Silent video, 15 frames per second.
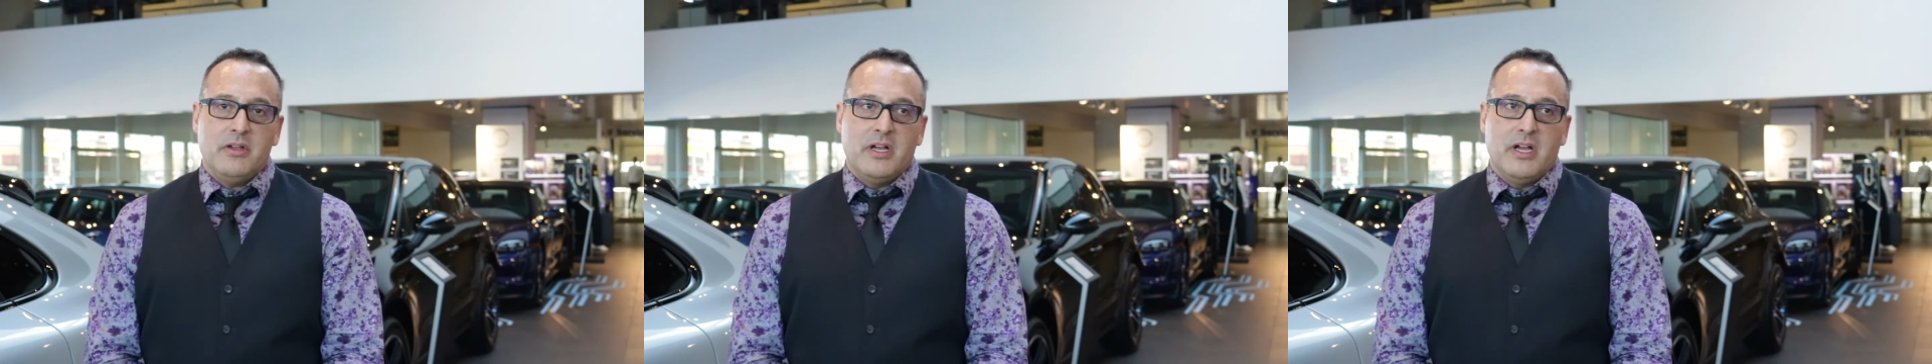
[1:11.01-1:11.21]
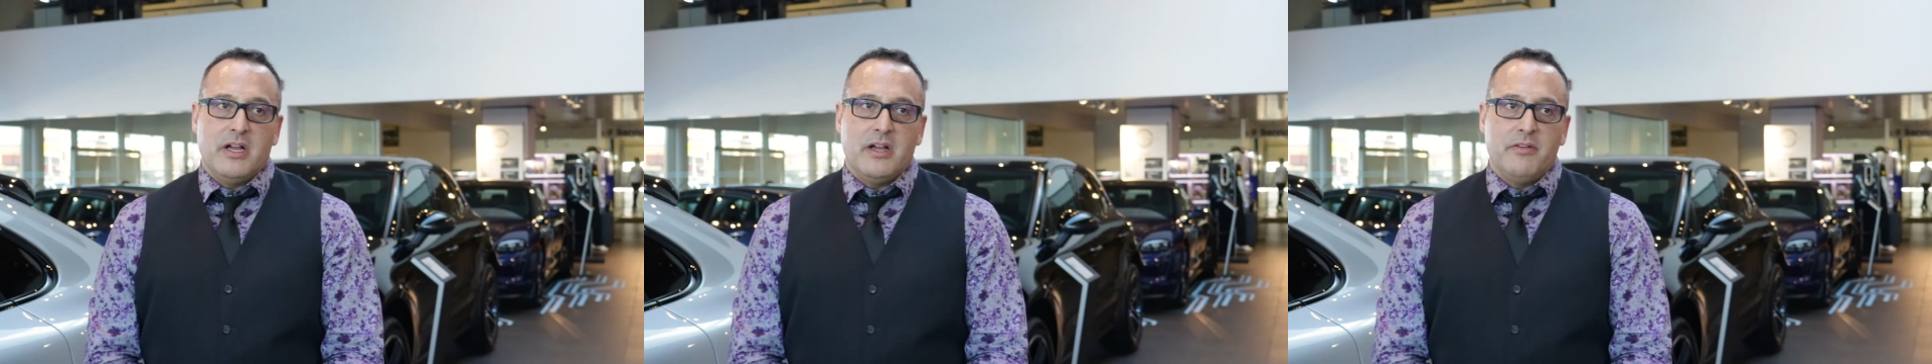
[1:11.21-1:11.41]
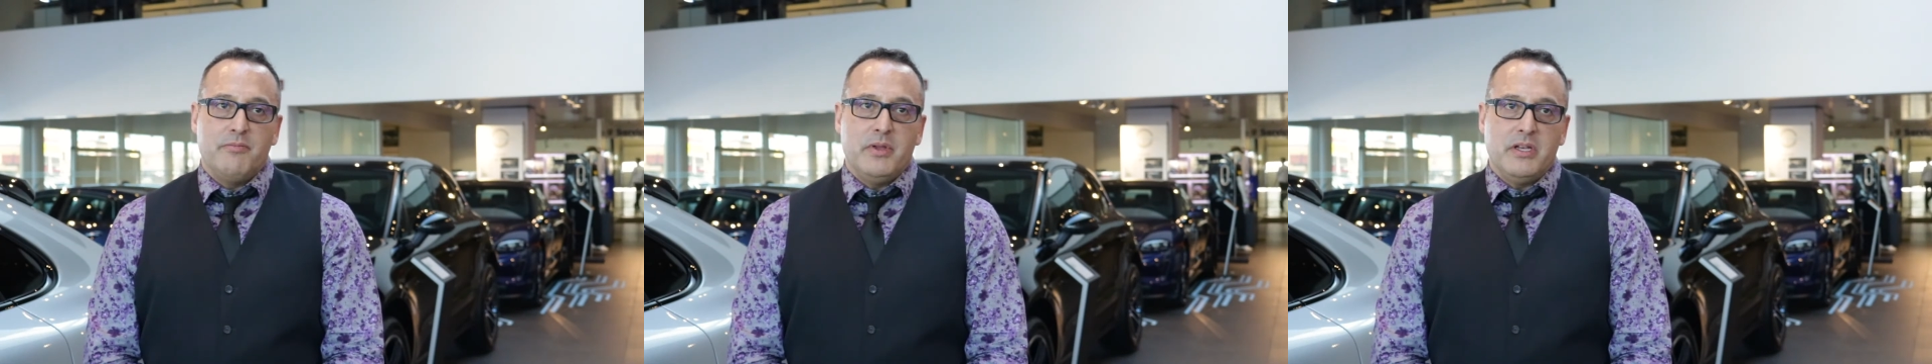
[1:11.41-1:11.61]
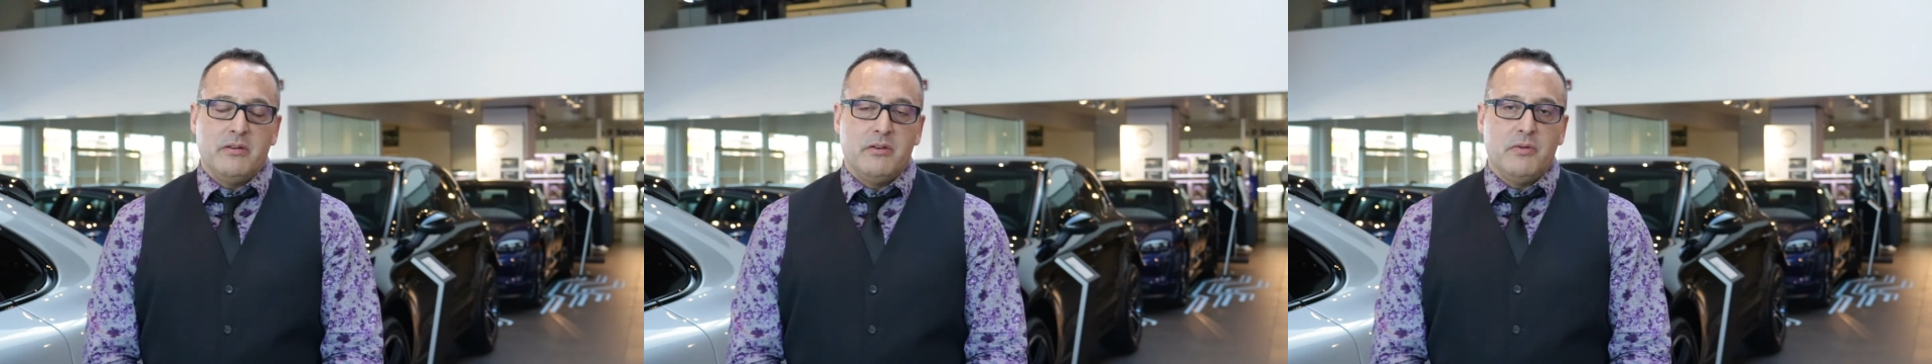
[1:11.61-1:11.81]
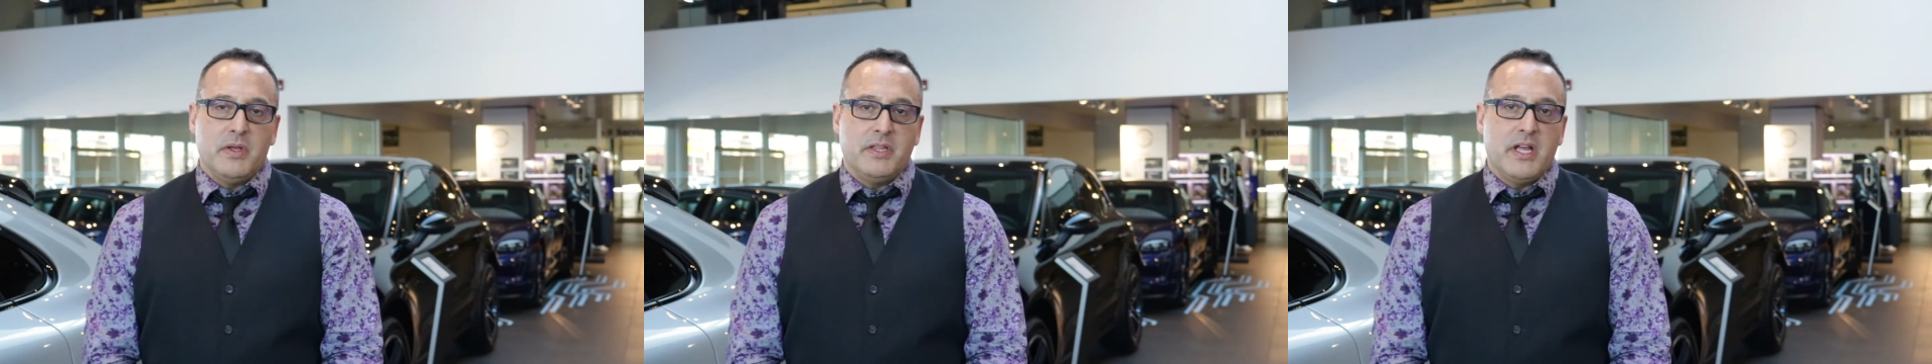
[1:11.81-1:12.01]
I've been
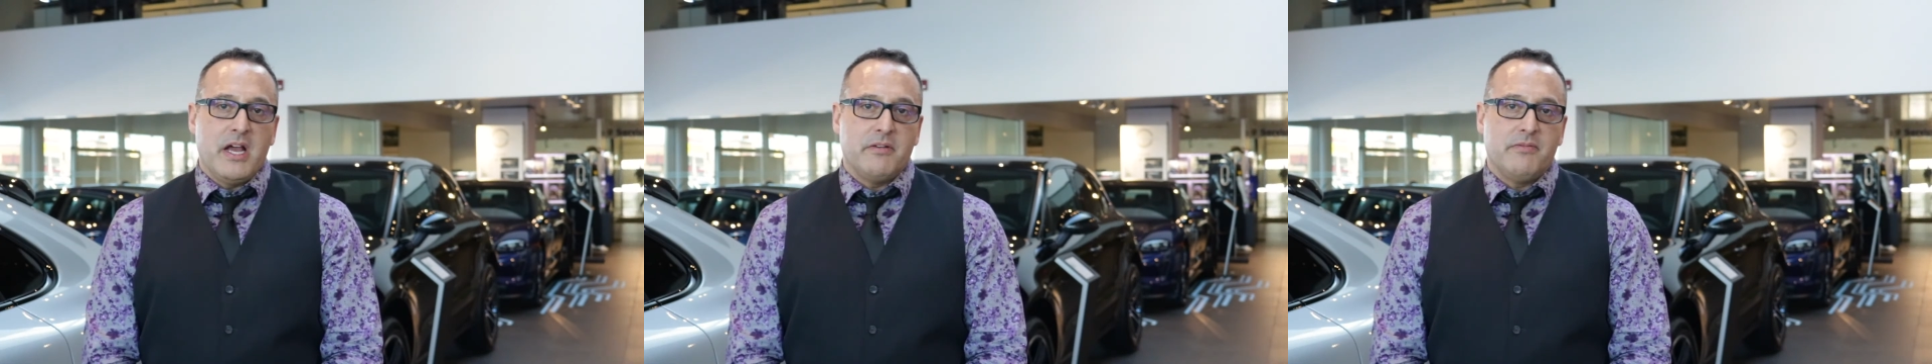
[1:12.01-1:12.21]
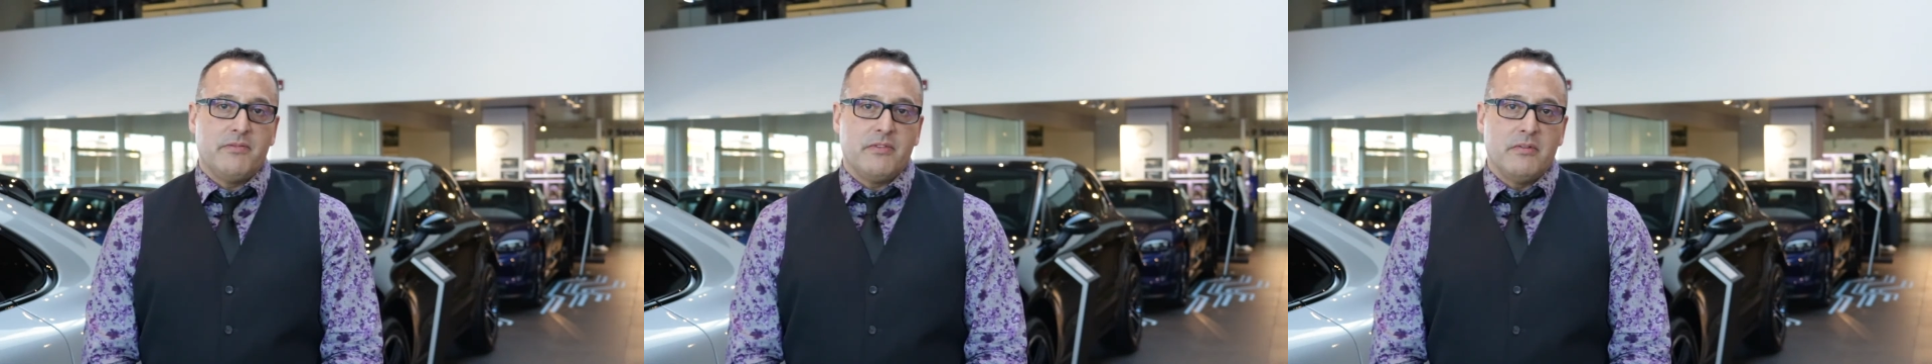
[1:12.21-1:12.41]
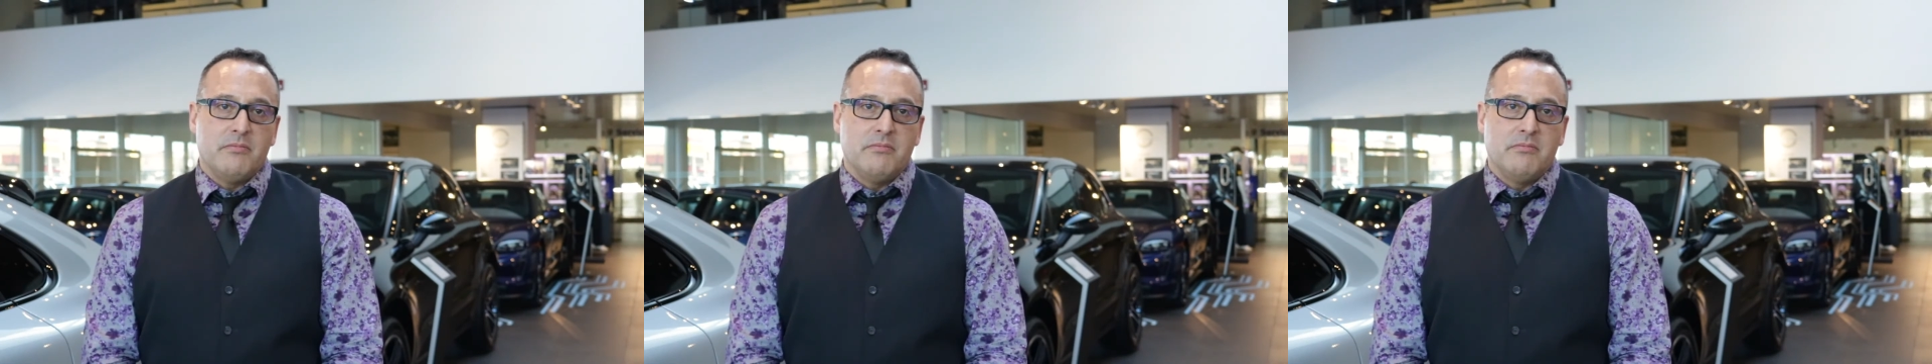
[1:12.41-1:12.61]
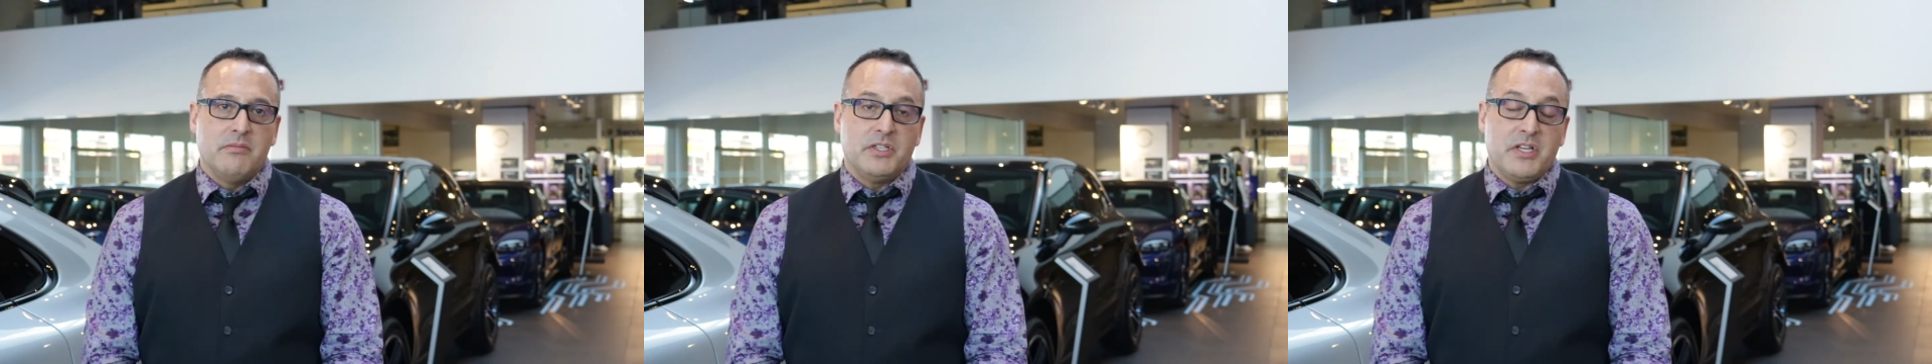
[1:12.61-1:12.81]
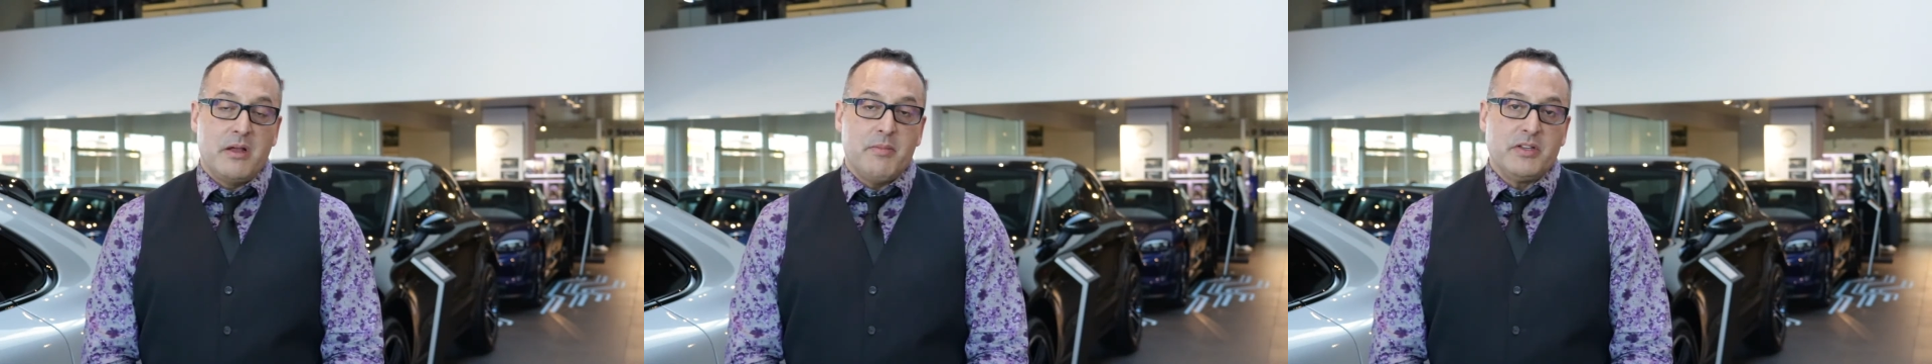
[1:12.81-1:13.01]
doing that from
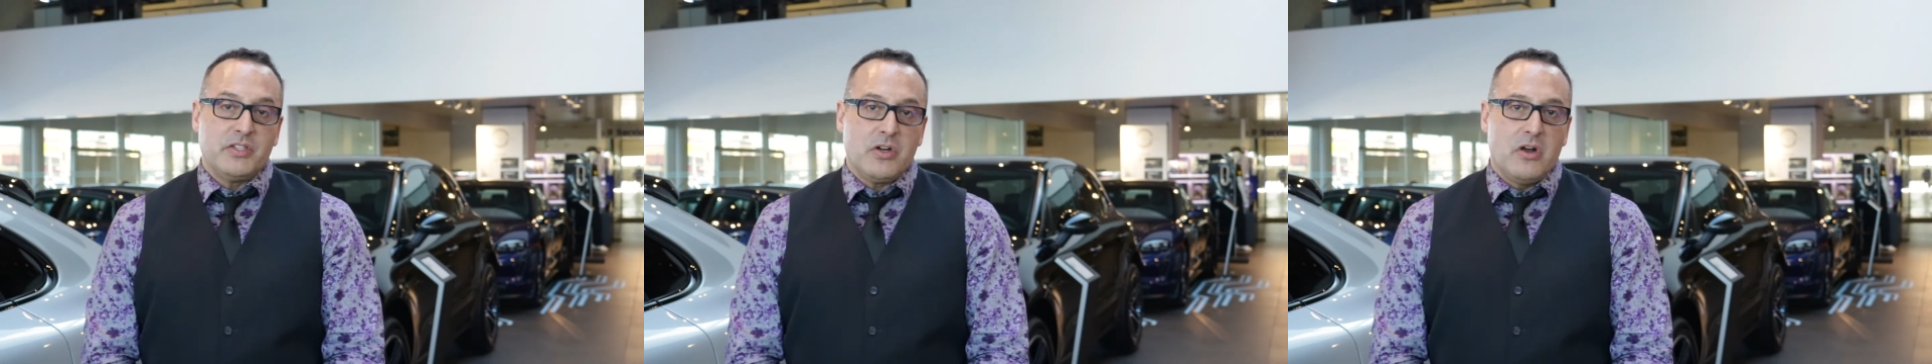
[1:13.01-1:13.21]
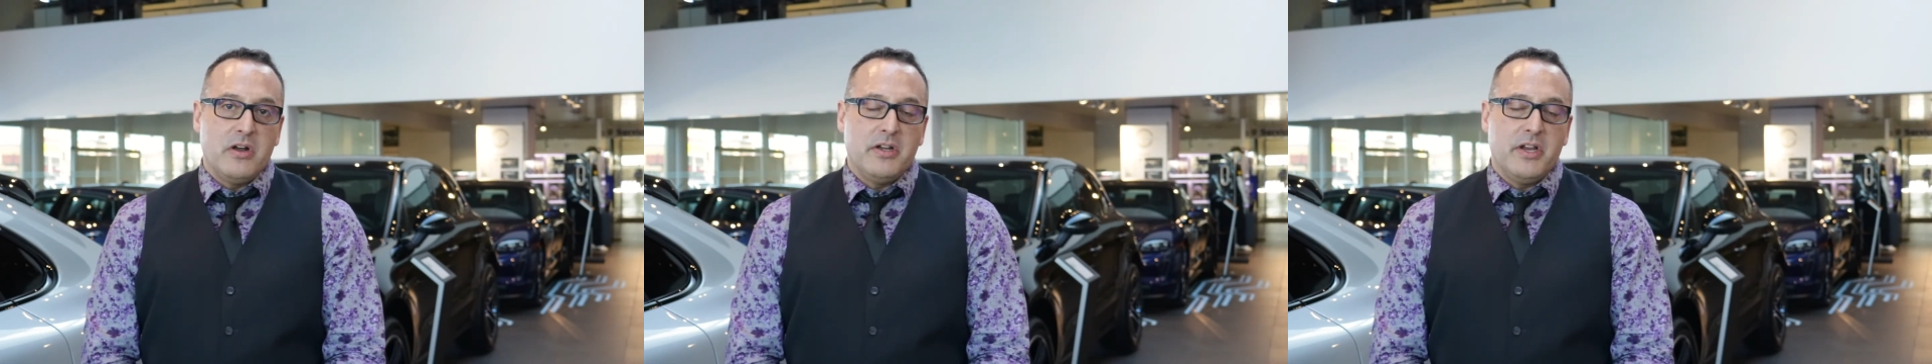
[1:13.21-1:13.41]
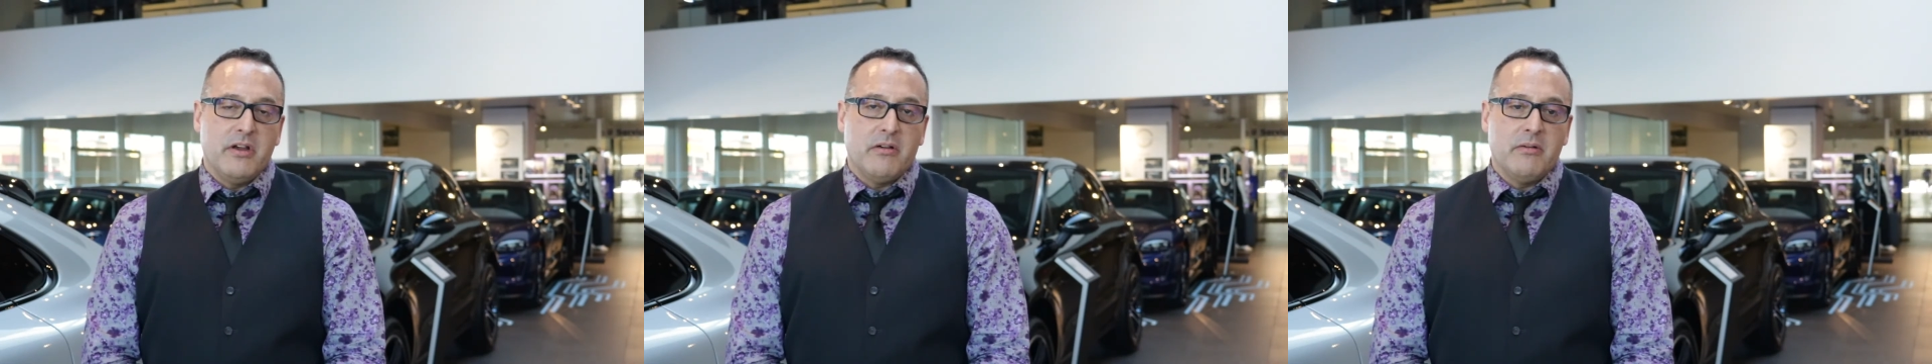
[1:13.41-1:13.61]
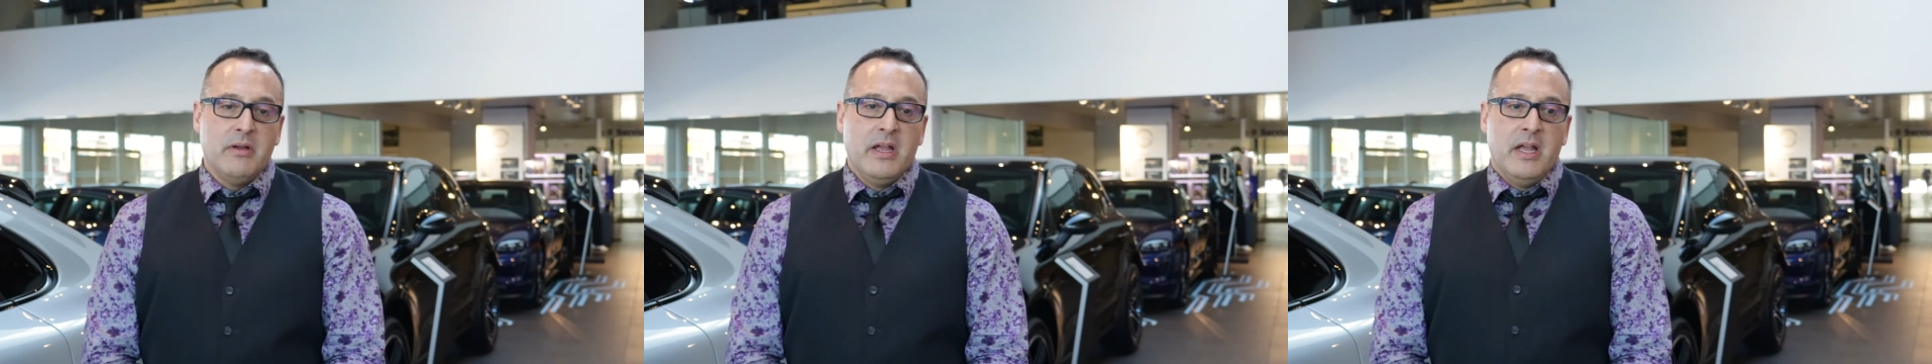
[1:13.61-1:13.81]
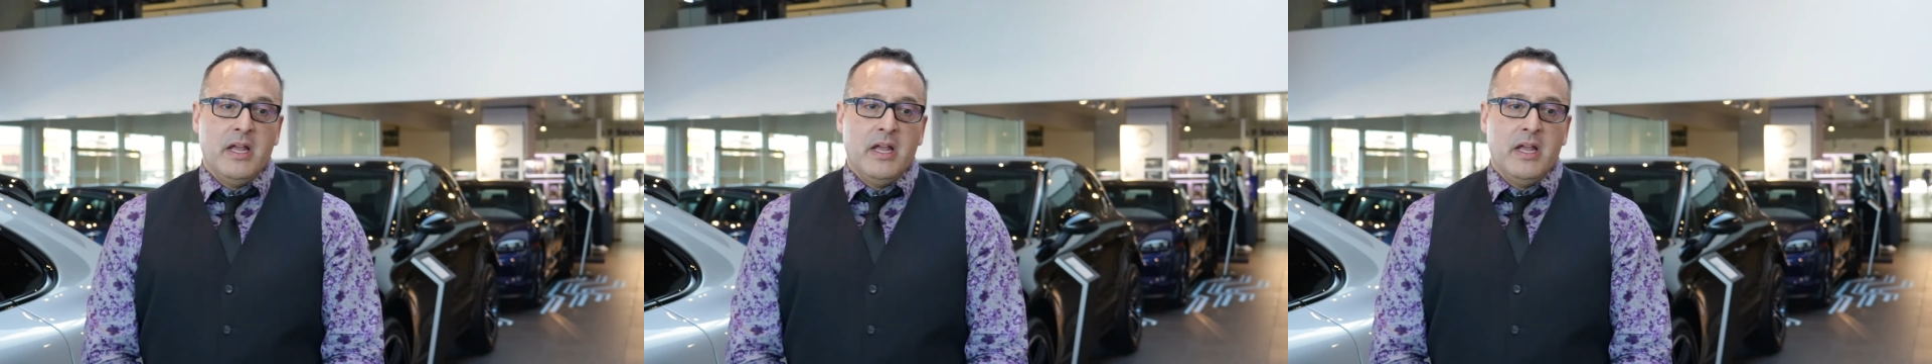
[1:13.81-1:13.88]
the time I started here.